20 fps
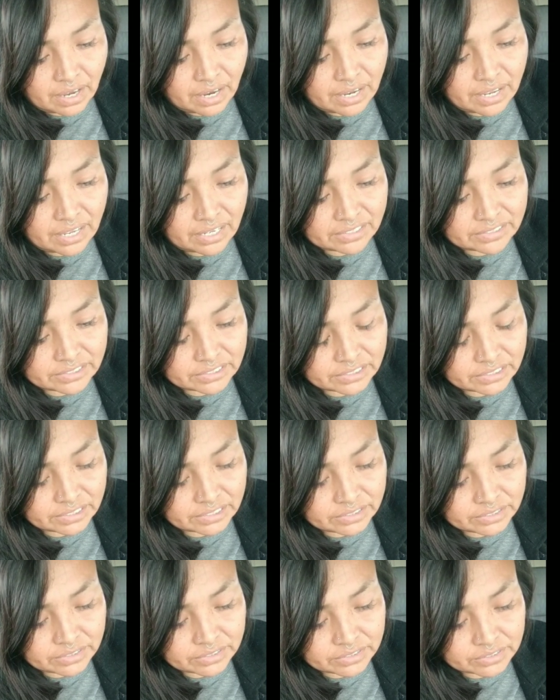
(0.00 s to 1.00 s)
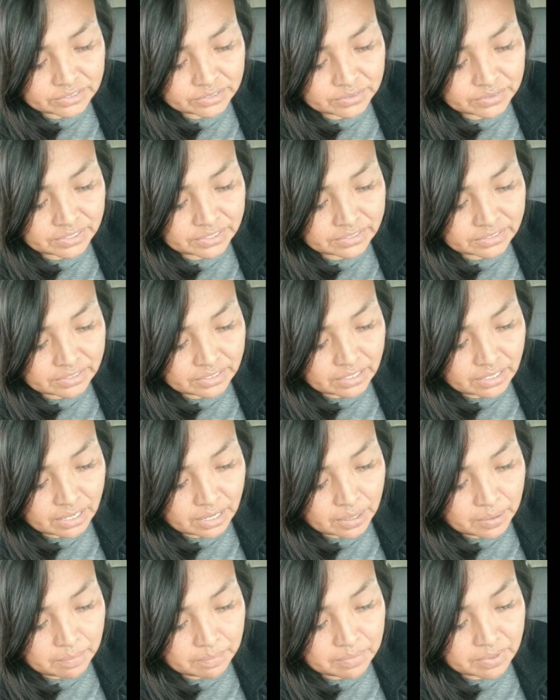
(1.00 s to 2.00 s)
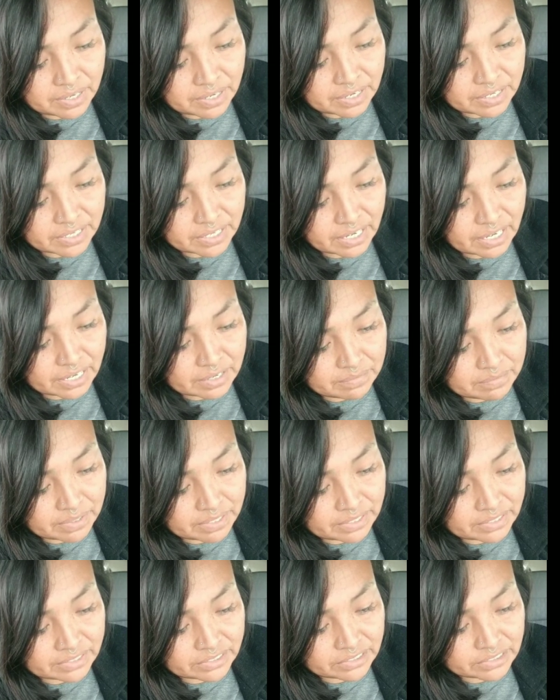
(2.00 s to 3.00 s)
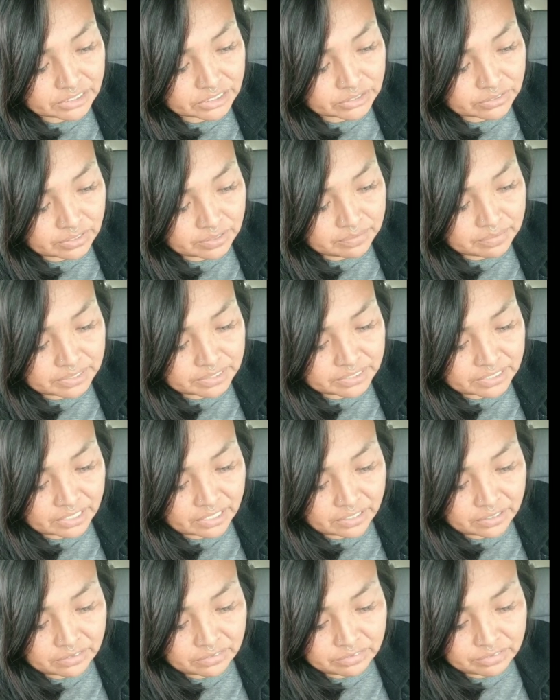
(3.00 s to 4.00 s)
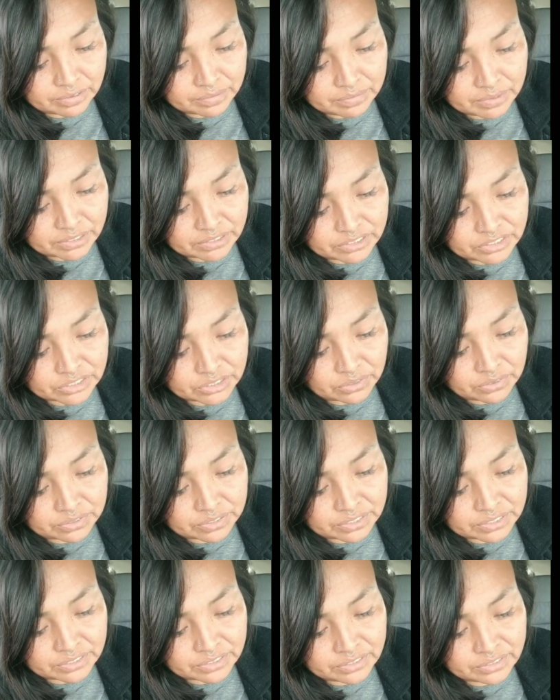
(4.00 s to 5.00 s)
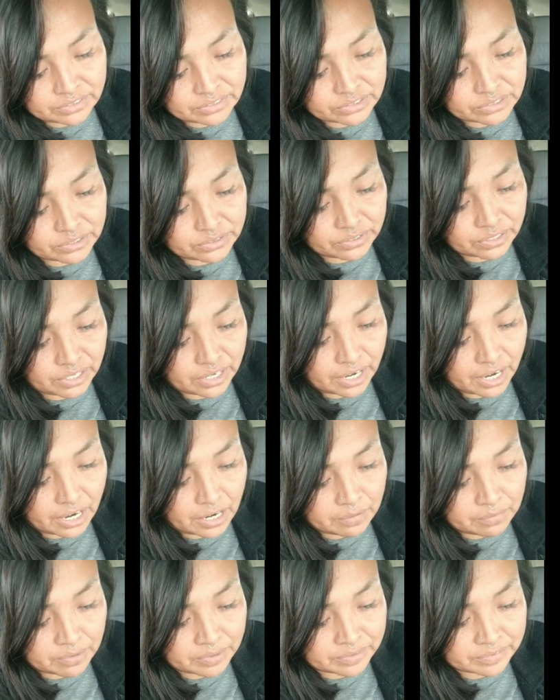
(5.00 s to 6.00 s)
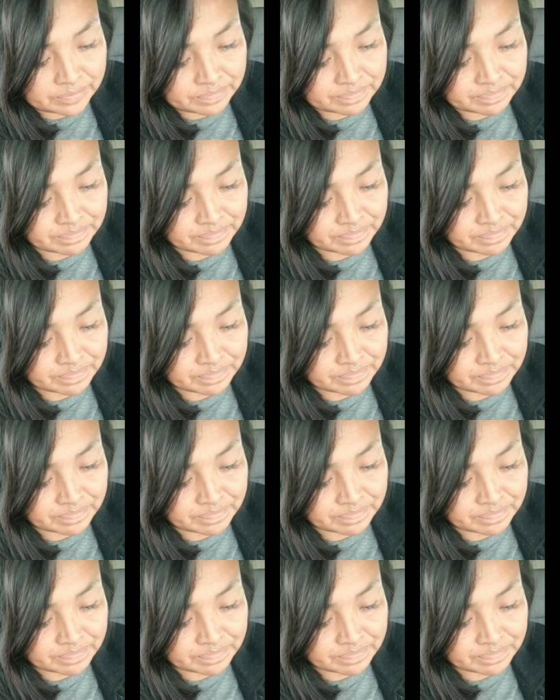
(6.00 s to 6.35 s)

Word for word: I had seen her do it Blood had been streaming down from her shoulder to her elbow